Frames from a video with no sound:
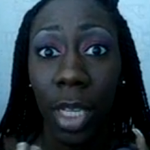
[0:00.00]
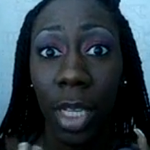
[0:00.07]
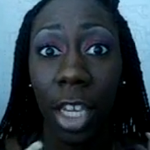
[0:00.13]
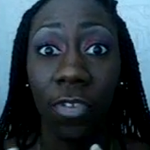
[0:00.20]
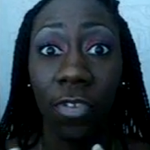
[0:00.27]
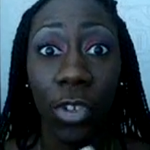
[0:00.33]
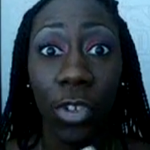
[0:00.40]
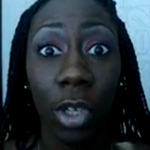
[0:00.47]

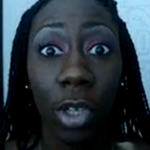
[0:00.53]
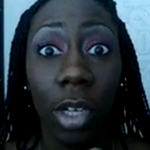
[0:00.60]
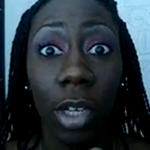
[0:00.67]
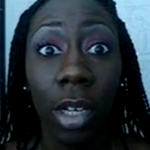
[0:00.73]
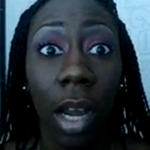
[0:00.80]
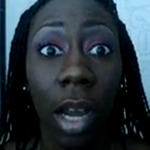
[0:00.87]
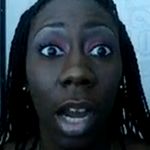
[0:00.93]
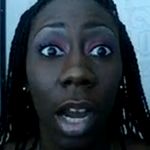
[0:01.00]
If
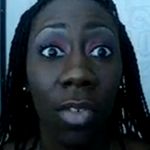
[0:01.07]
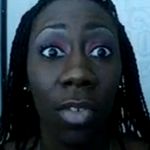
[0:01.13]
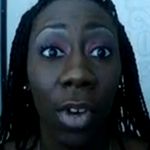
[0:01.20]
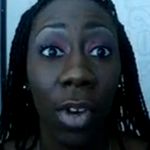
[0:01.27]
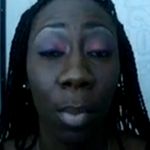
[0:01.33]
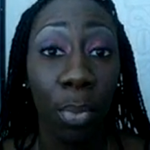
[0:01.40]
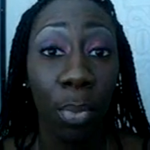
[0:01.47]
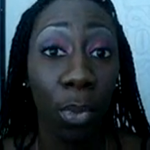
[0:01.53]
you're of
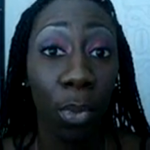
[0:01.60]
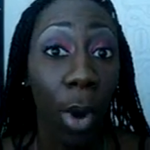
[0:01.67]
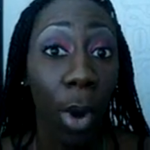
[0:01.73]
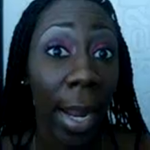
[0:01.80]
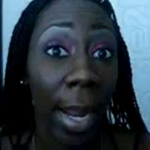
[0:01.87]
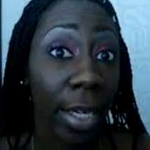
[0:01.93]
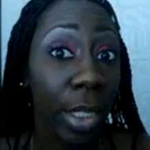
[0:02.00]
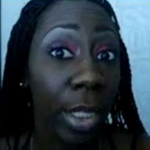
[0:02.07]
a
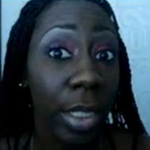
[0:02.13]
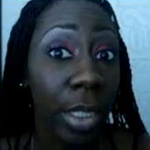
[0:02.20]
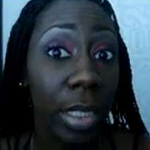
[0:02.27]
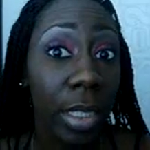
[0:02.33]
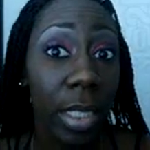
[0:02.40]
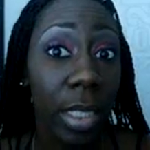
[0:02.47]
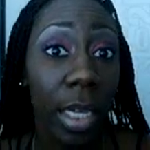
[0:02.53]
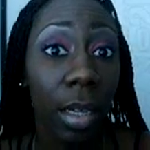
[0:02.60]

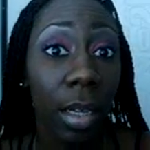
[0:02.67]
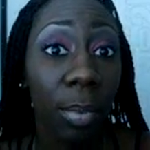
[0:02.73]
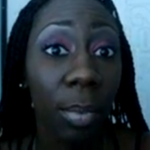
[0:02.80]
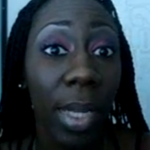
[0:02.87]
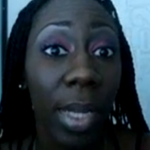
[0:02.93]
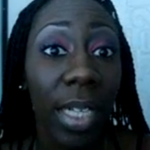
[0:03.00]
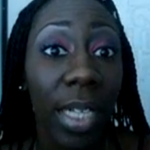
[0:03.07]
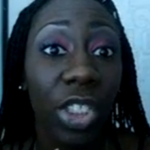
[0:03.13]
brighter skin
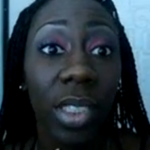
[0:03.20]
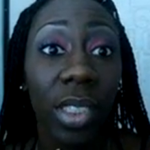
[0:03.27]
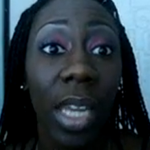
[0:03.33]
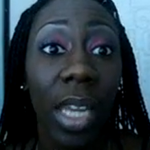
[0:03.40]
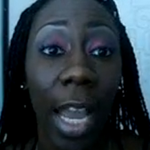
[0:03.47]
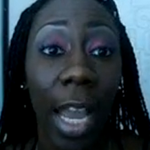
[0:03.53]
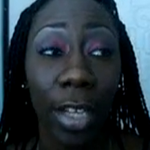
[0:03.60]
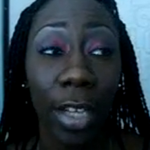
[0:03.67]

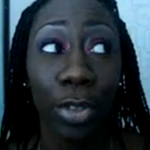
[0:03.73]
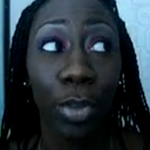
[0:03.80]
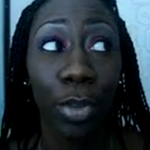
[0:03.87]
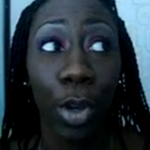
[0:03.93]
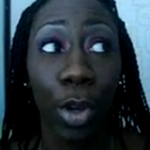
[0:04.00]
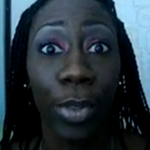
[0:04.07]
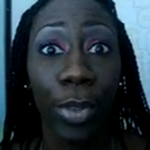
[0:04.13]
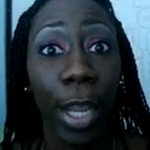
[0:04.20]
complexion, I do
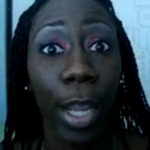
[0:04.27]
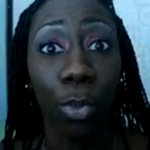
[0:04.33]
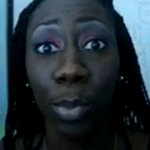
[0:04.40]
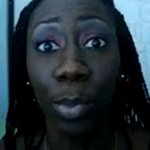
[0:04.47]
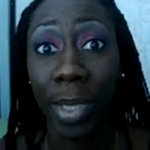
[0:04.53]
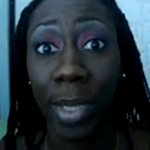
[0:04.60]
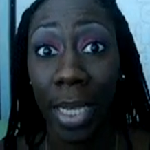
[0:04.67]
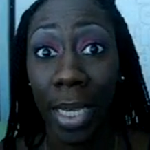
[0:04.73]
know that
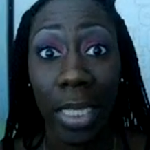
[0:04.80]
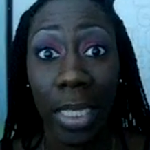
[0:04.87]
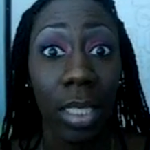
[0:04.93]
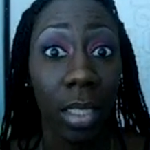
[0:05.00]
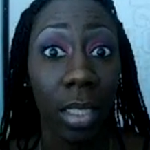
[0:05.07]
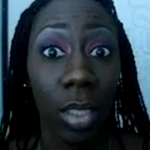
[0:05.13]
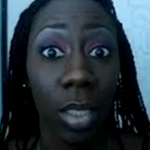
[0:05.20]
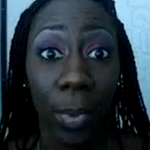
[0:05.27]

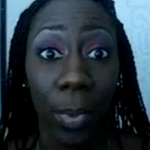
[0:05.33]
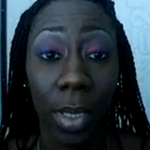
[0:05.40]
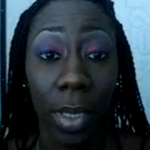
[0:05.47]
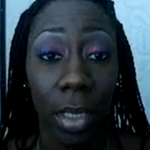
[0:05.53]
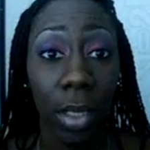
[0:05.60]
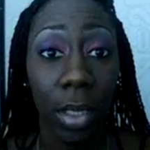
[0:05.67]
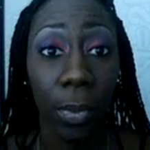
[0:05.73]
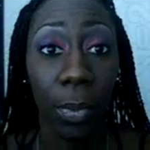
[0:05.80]
Rubenesque is a
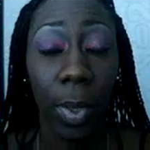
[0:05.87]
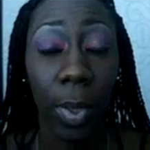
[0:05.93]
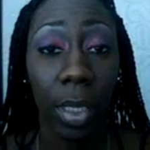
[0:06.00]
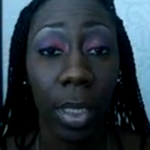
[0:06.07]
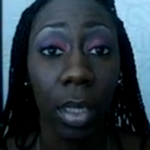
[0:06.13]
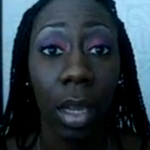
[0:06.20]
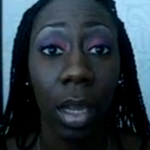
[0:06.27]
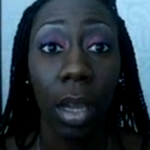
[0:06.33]
really good
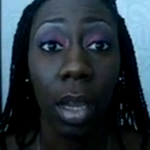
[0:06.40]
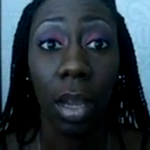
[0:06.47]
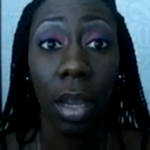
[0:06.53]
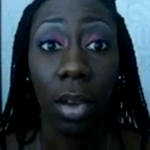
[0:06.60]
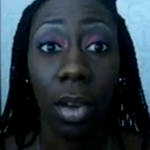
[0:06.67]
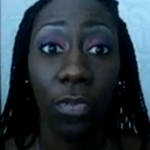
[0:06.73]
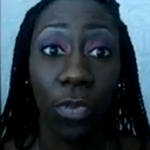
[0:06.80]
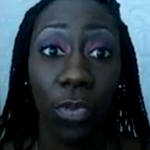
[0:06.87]
one
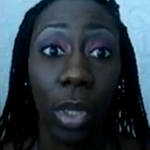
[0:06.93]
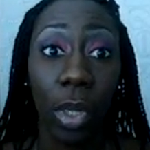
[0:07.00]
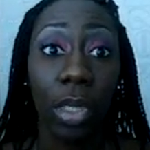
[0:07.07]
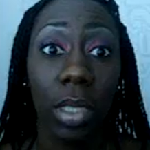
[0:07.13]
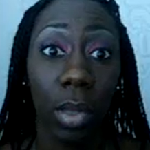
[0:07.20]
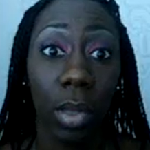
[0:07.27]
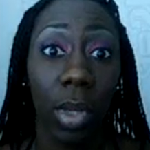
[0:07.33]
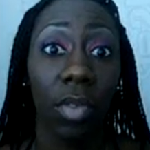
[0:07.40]

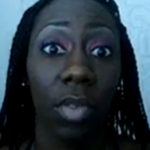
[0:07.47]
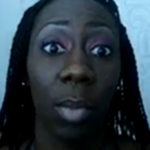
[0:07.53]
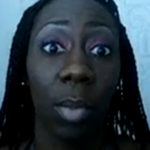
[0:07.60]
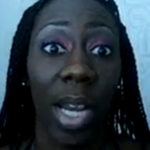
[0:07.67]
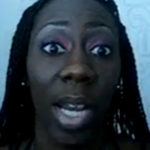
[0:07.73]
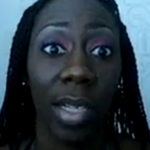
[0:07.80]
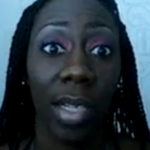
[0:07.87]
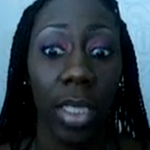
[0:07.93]
for someone of a
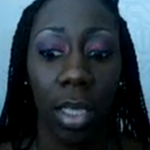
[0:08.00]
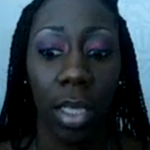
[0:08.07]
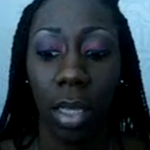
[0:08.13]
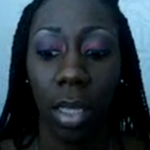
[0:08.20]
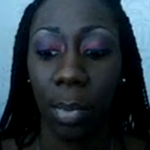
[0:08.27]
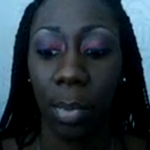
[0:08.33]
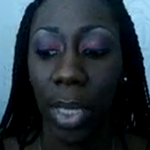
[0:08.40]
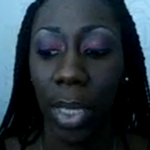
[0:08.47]
brighter skin
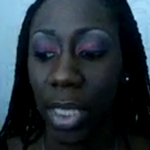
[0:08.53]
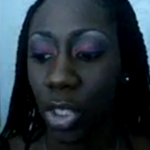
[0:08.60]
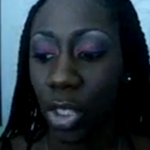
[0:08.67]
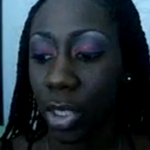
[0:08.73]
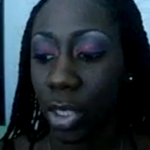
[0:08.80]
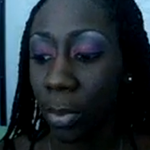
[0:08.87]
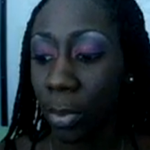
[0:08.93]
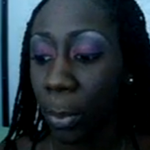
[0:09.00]

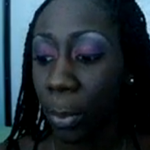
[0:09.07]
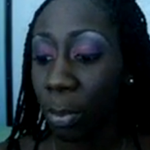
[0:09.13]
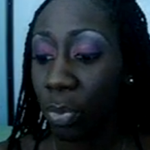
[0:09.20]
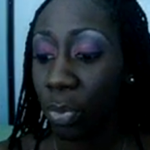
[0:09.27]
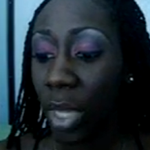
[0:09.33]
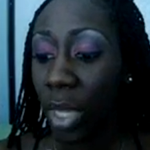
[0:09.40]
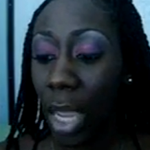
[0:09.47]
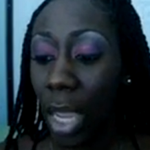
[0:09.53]
complexion.
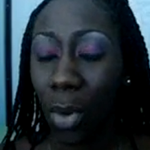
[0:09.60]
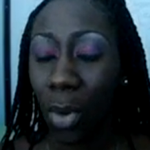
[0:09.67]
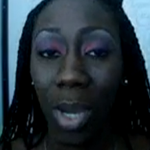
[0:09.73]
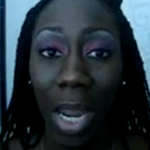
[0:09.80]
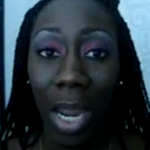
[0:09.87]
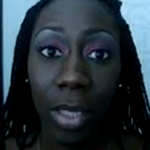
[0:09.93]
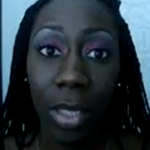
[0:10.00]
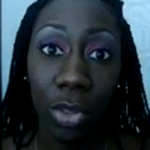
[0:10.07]
And
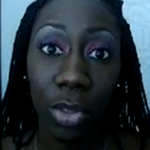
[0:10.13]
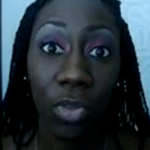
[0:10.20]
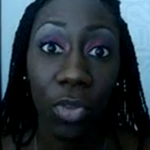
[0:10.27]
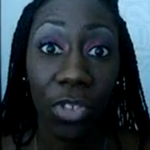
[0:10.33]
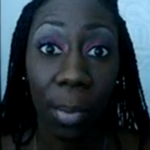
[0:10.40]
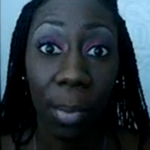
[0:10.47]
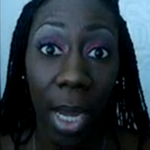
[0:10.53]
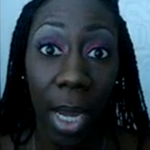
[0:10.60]
what I do
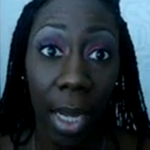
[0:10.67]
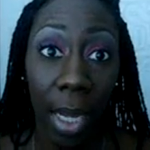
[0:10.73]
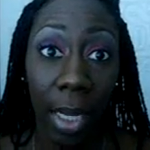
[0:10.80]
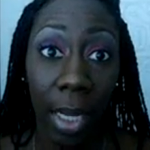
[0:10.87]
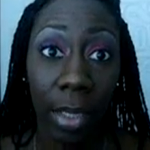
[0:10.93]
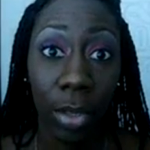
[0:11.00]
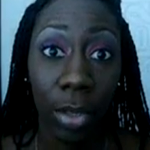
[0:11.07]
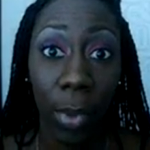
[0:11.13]
for
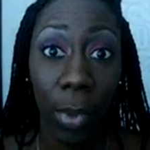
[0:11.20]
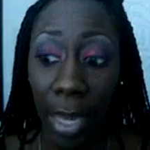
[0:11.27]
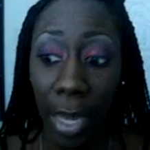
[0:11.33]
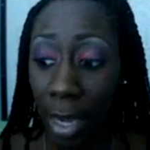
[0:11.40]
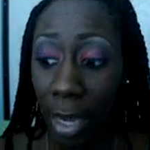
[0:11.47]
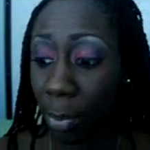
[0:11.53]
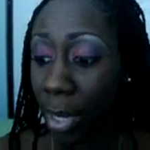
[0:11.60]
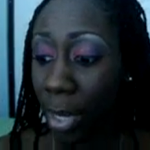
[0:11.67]
mine, the way
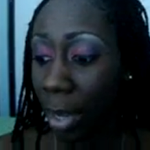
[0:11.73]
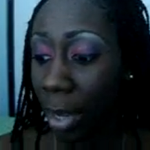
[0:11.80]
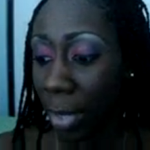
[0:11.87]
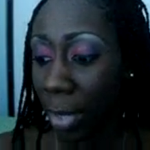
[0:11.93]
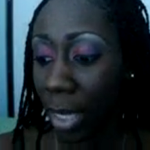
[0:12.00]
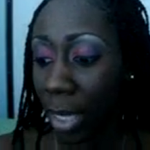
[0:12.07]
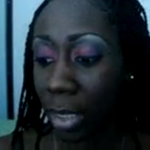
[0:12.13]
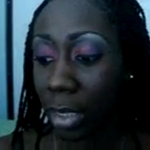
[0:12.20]
I apply
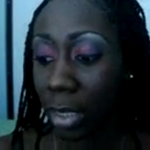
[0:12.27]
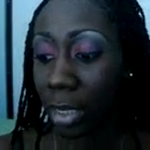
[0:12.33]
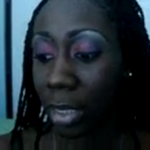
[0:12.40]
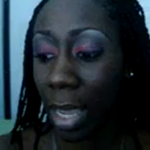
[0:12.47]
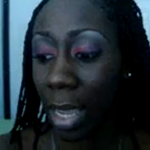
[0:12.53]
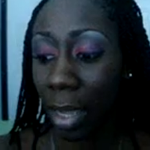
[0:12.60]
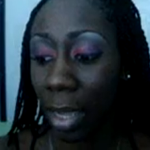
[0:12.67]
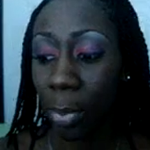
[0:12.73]
mine is
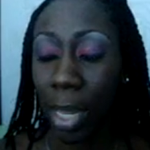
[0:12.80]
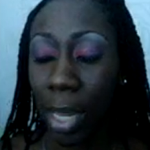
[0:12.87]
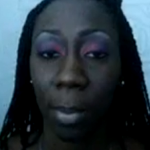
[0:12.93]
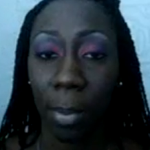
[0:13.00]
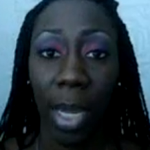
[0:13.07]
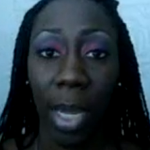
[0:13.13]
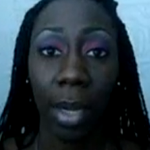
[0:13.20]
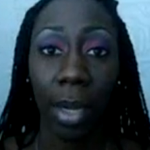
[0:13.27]
I
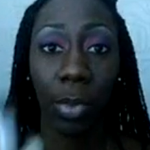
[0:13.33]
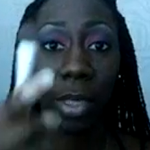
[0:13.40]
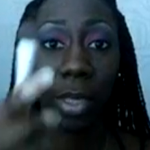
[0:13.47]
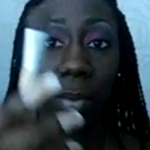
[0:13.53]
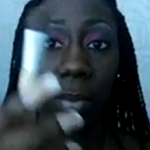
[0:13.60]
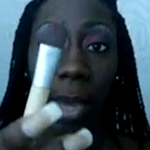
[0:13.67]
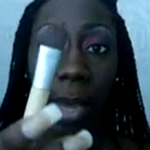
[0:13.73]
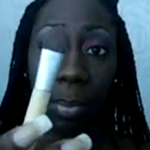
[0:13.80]
apply mine with
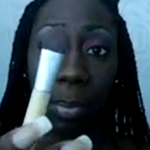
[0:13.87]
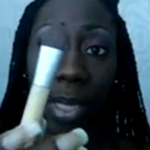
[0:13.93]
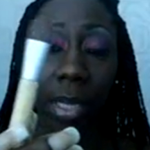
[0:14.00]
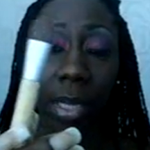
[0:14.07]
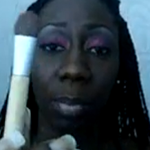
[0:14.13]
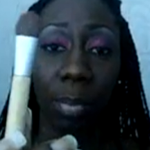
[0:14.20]
my big